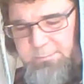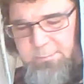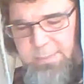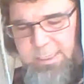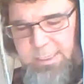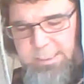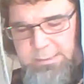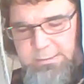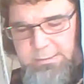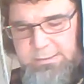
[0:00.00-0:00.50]

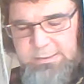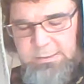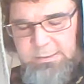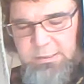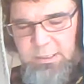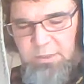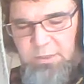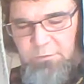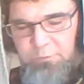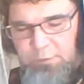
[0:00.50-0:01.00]
meant
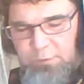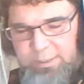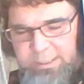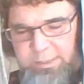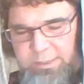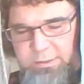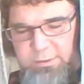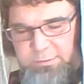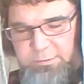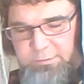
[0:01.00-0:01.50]
for
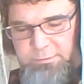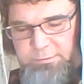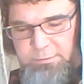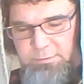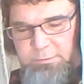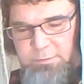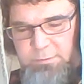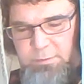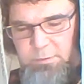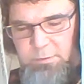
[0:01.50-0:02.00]
you,
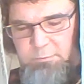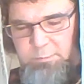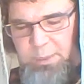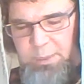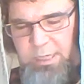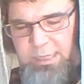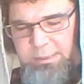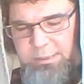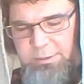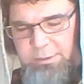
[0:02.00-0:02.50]

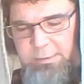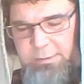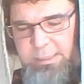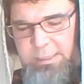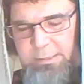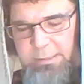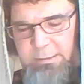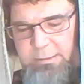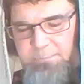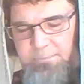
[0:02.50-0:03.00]

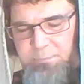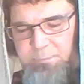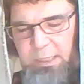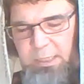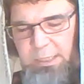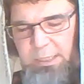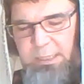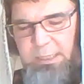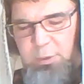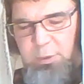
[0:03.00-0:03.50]
pondering,
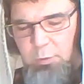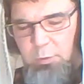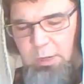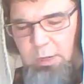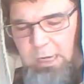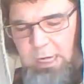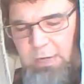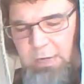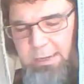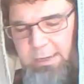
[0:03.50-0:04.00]

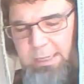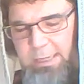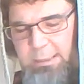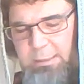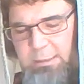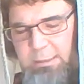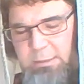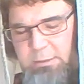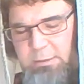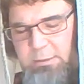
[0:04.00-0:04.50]

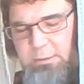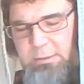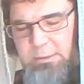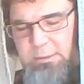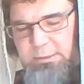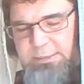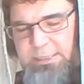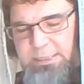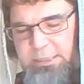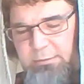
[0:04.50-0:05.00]
inquiring
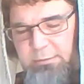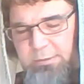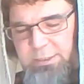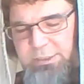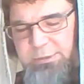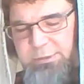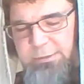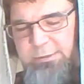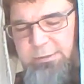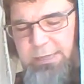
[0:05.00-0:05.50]

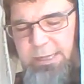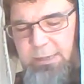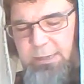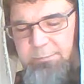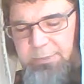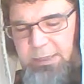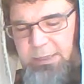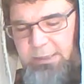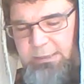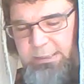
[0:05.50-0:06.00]
diligently
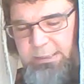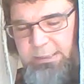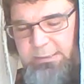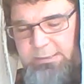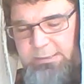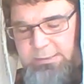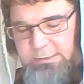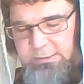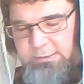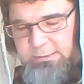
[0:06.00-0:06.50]
about
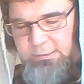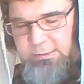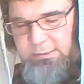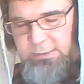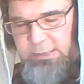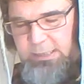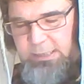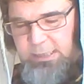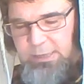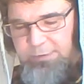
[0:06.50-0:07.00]
it,
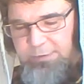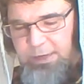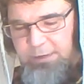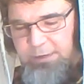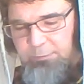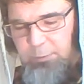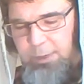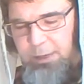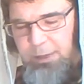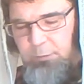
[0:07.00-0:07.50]

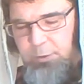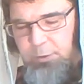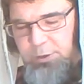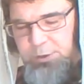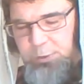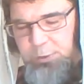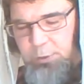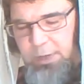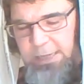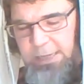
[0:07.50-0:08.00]
that we were
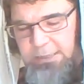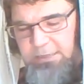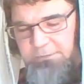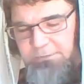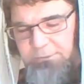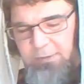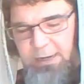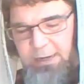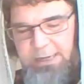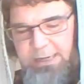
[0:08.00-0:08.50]
trying to
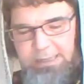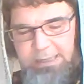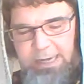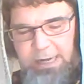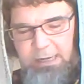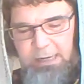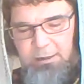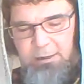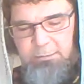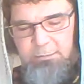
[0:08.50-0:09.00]
find
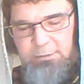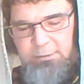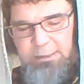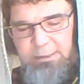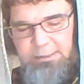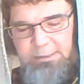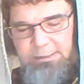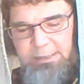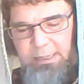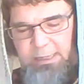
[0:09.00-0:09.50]
out
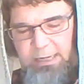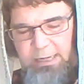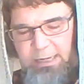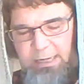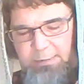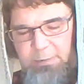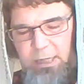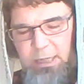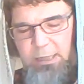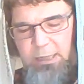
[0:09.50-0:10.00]
the
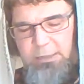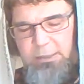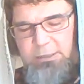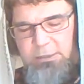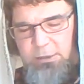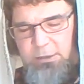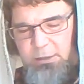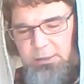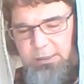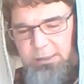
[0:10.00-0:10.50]
time,
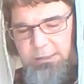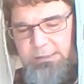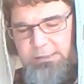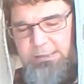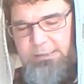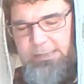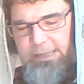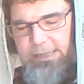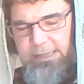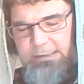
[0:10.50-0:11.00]

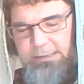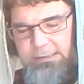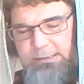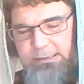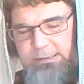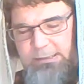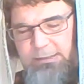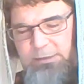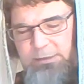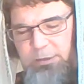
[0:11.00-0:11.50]

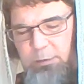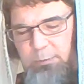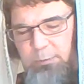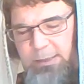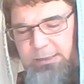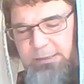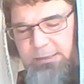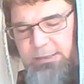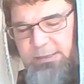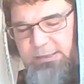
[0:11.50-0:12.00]
circumstances to
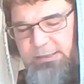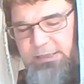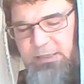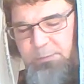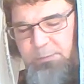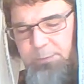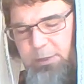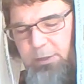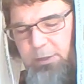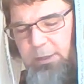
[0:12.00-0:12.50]
which the
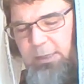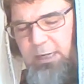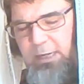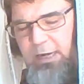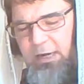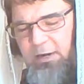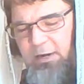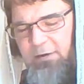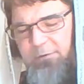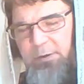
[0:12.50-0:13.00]
Spirit
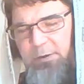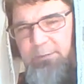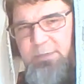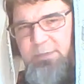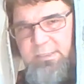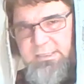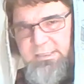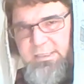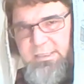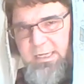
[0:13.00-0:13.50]
of the
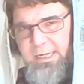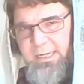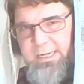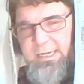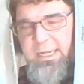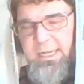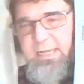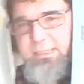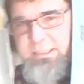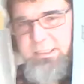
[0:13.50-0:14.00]
Messiah,
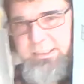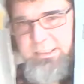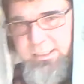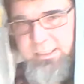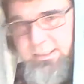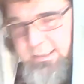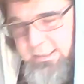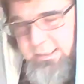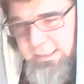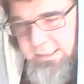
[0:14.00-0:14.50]
did you
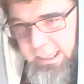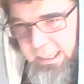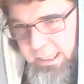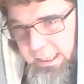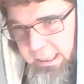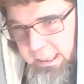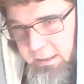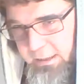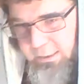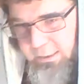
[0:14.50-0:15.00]
see, hear